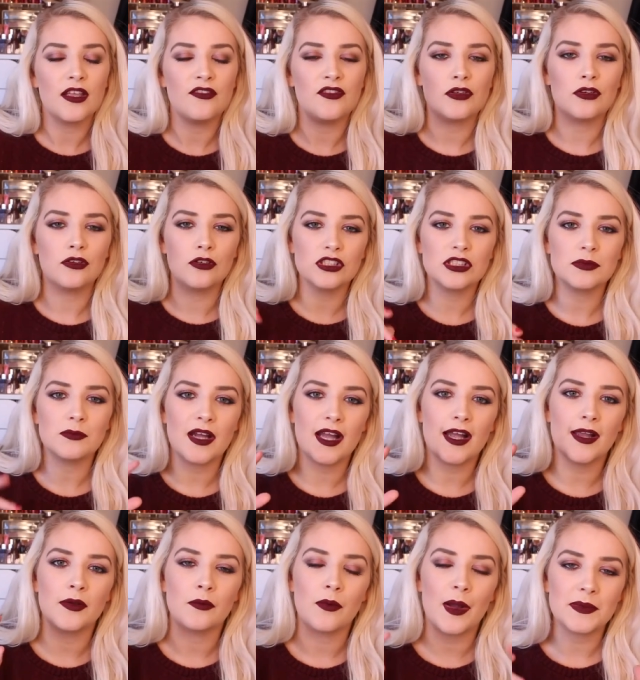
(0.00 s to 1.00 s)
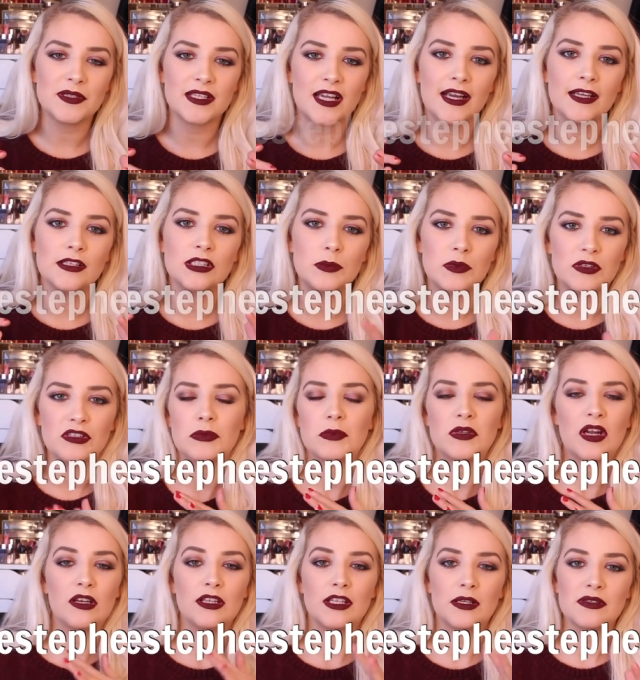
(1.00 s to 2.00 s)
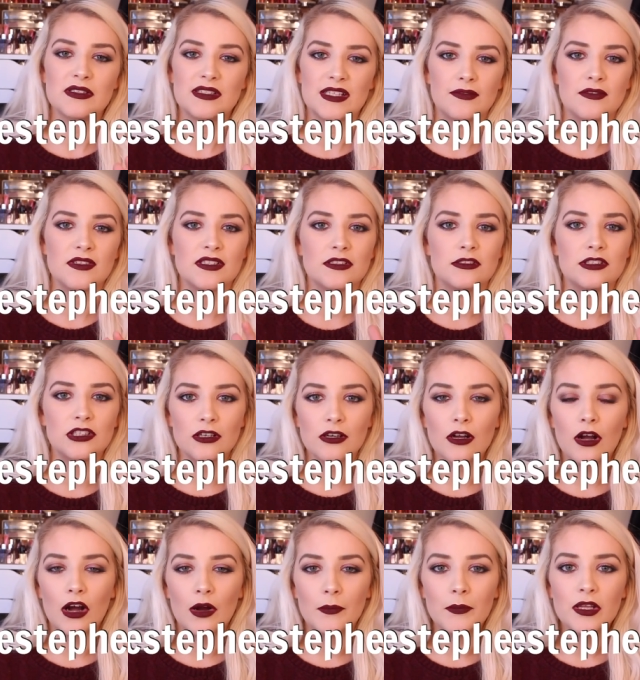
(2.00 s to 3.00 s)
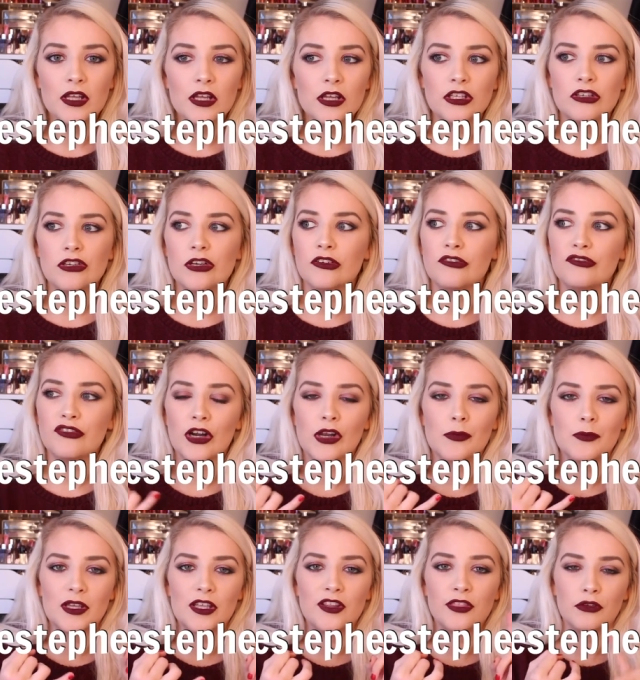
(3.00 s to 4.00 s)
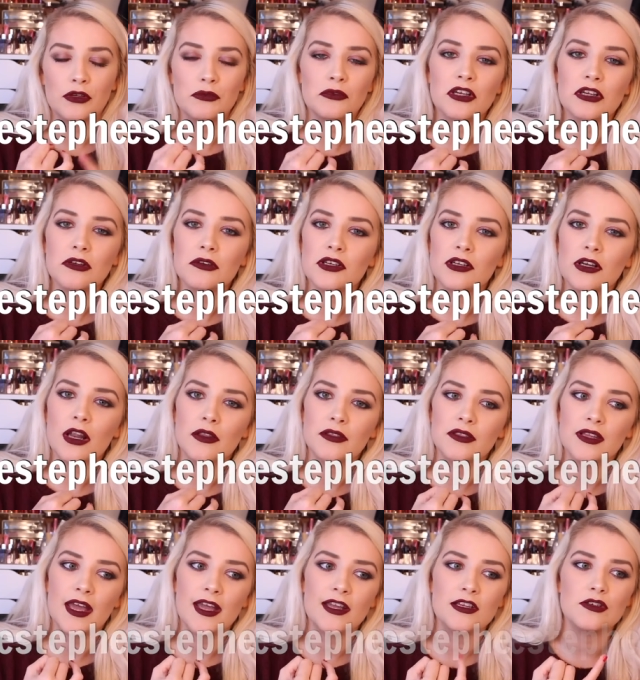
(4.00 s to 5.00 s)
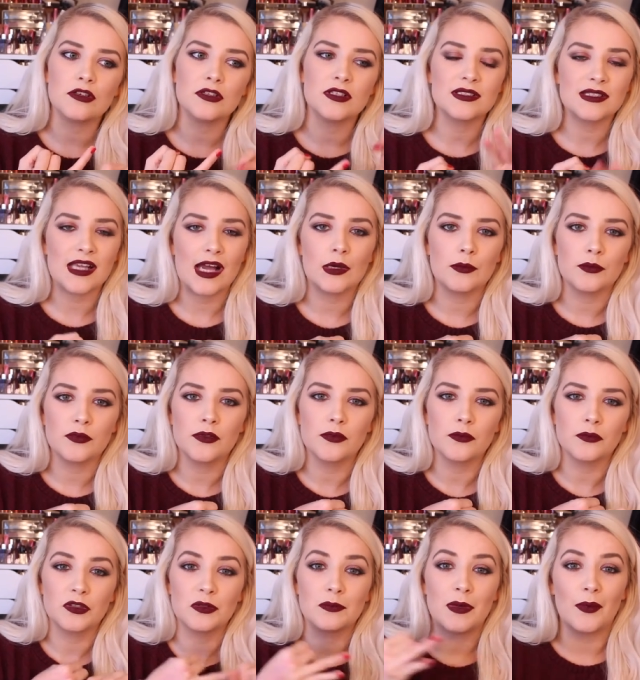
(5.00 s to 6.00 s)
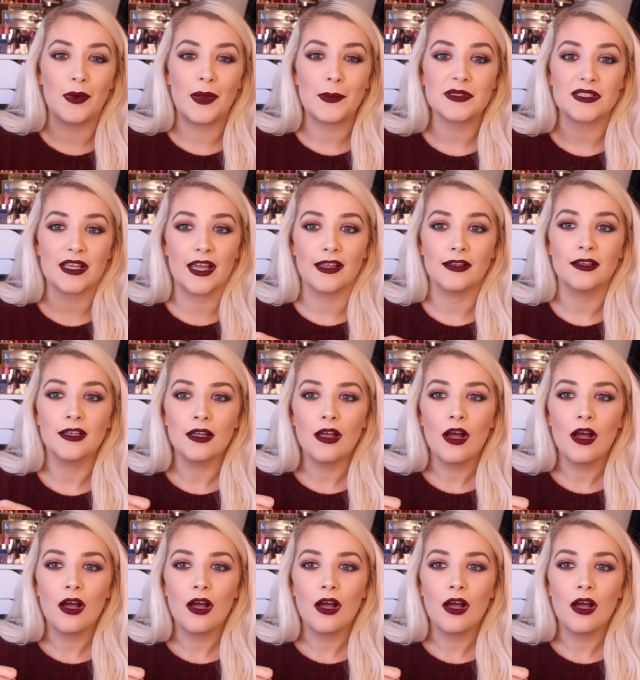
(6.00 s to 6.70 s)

If you go to my website, w w w dot luce stephenson dot com, you can follow me through Google on there. You can sign up to my website